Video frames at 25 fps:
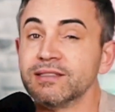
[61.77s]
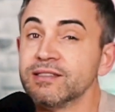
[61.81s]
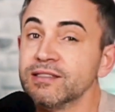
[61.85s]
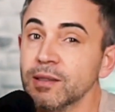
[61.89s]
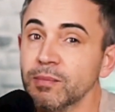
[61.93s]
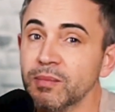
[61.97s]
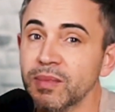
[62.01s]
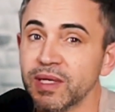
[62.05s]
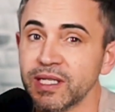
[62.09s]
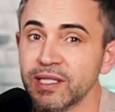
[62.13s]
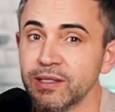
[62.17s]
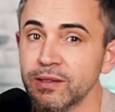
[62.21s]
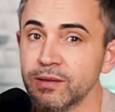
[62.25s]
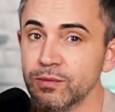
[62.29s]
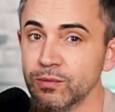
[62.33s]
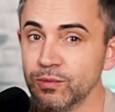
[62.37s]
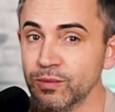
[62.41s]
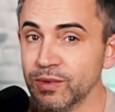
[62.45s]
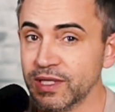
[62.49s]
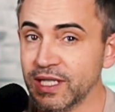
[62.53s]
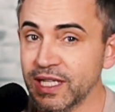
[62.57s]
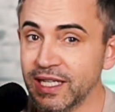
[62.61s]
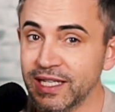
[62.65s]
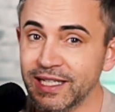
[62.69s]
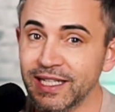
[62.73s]
somebody
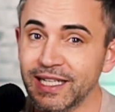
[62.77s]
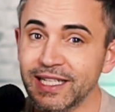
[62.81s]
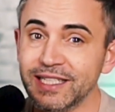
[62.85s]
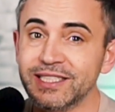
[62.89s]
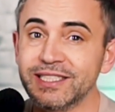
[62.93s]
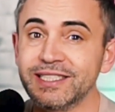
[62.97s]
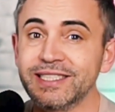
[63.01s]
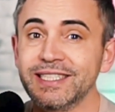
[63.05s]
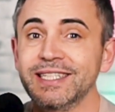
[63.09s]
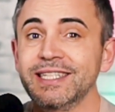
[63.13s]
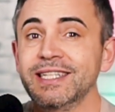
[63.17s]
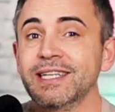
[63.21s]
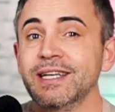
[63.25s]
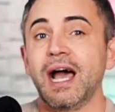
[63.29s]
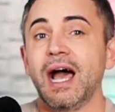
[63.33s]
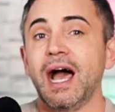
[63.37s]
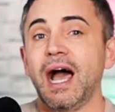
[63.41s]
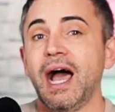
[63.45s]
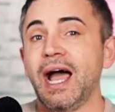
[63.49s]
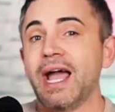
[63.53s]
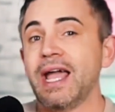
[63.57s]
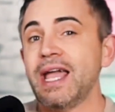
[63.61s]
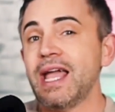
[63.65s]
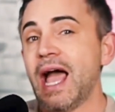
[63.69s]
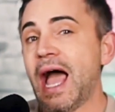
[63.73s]
with A D H D,
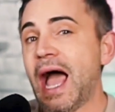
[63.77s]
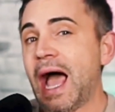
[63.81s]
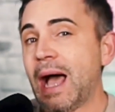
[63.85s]
I